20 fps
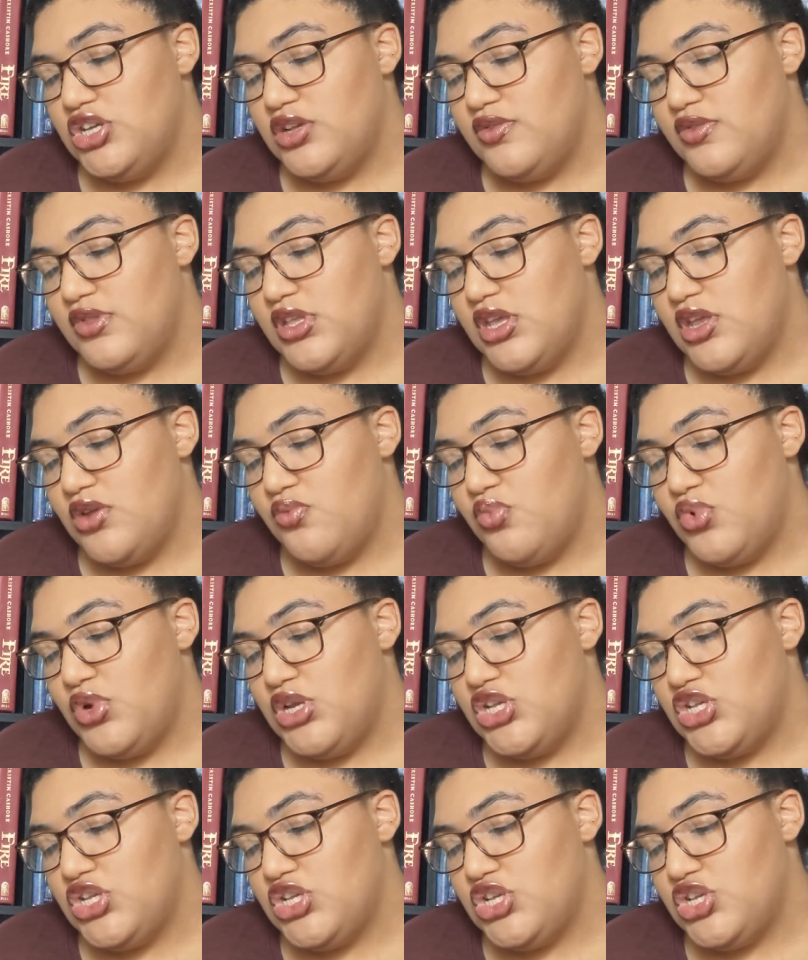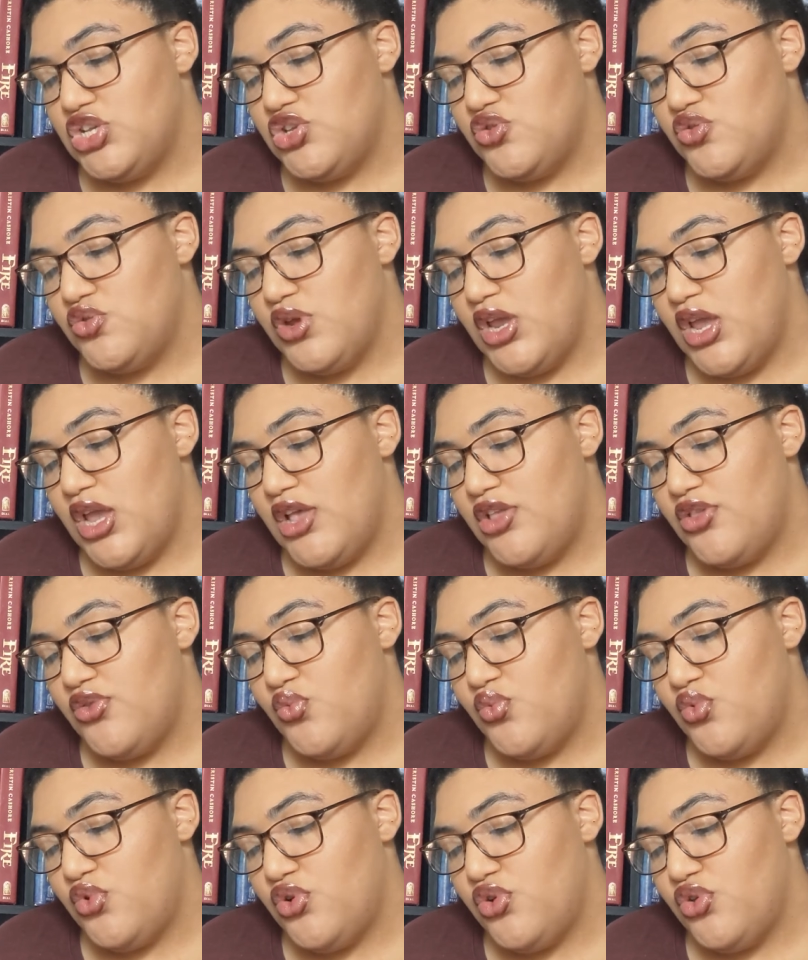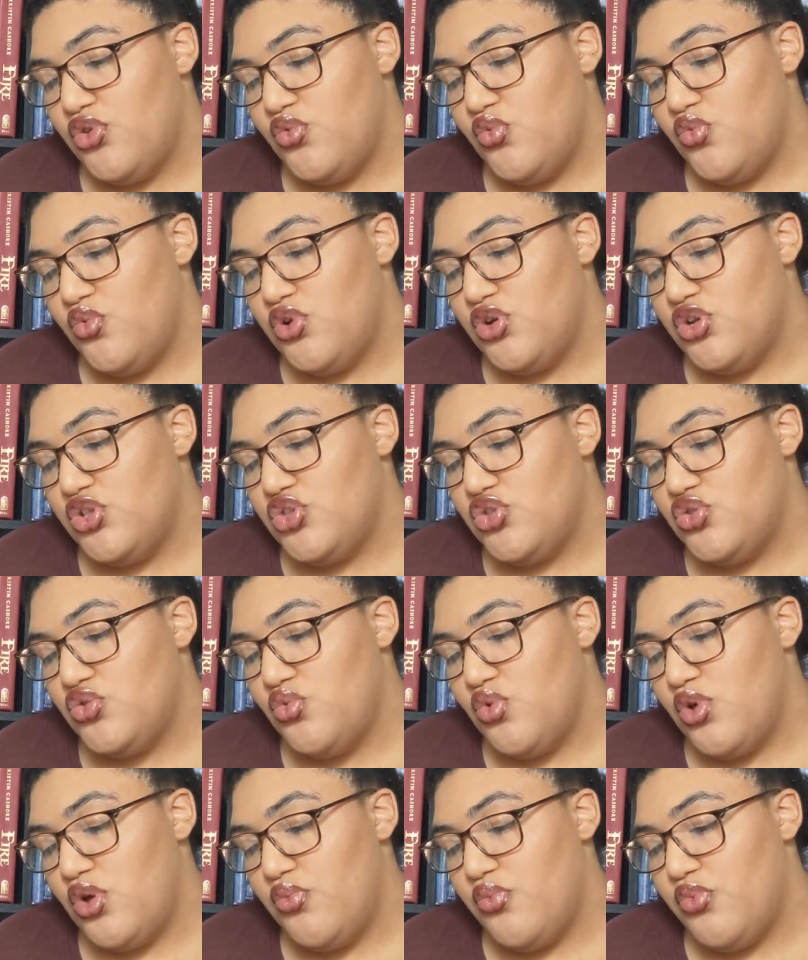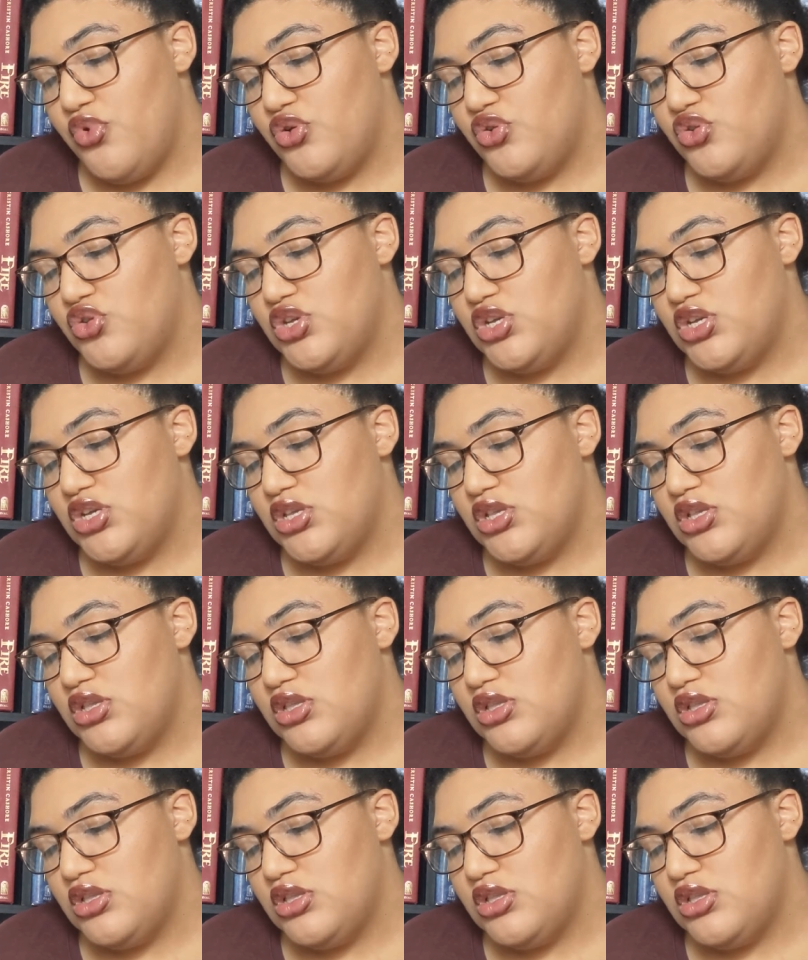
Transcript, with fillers: shift in British history as World War II approaches.